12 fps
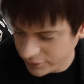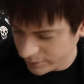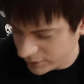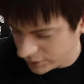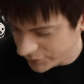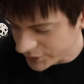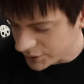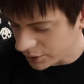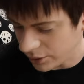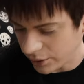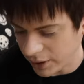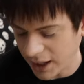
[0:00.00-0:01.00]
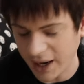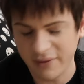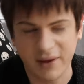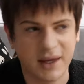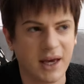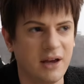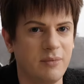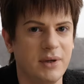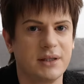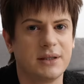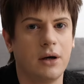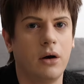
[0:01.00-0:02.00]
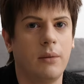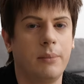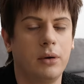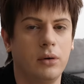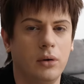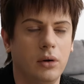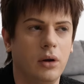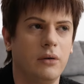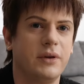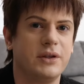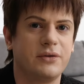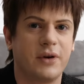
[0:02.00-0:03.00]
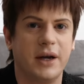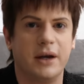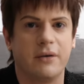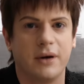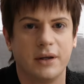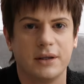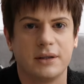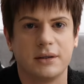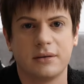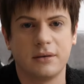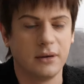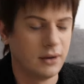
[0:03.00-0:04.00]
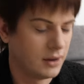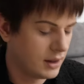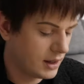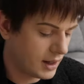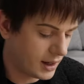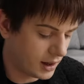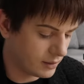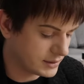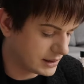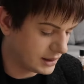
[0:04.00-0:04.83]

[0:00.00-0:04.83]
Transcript: from Louis Vuitton and they gave me a sample of this fragrance. And I was